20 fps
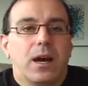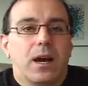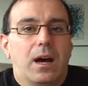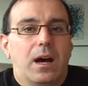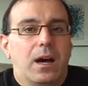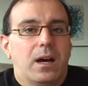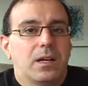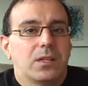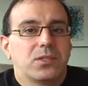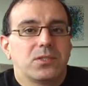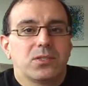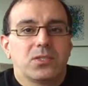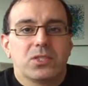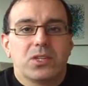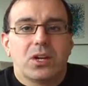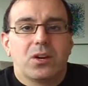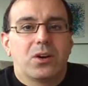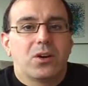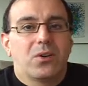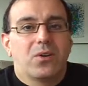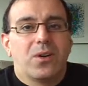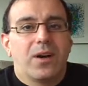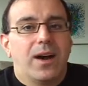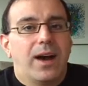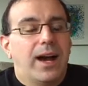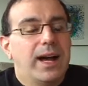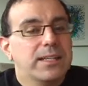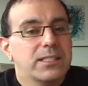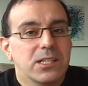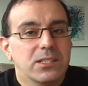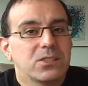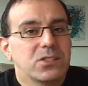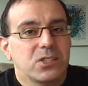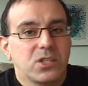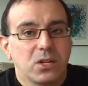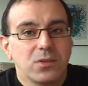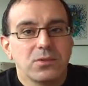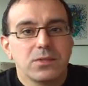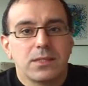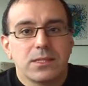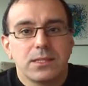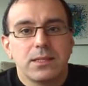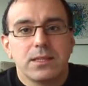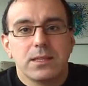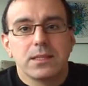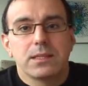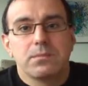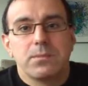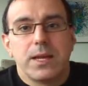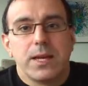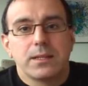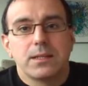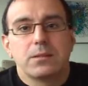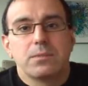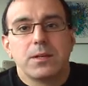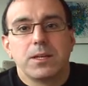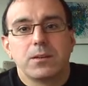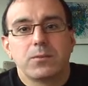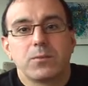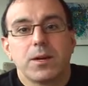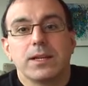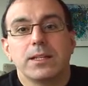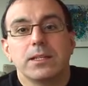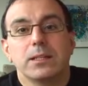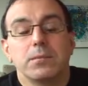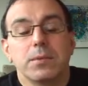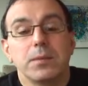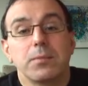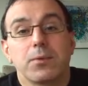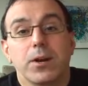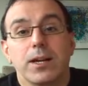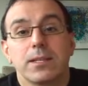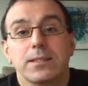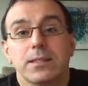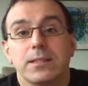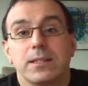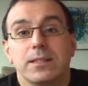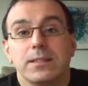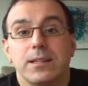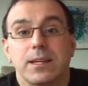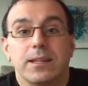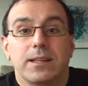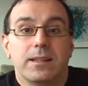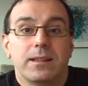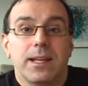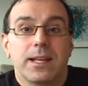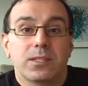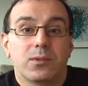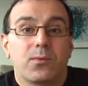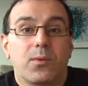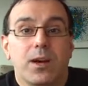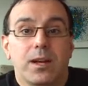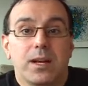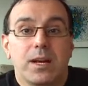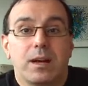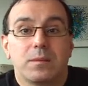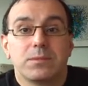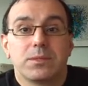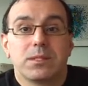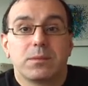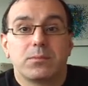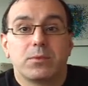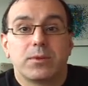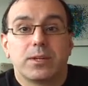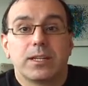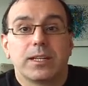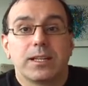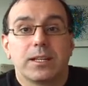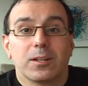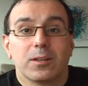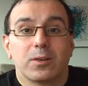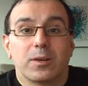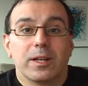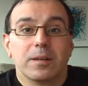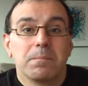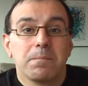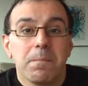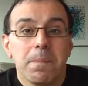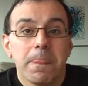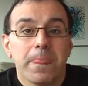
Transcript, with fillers: Uh, so I just don't see this man as being ready to be president, and that's why I'm supporting Hillary.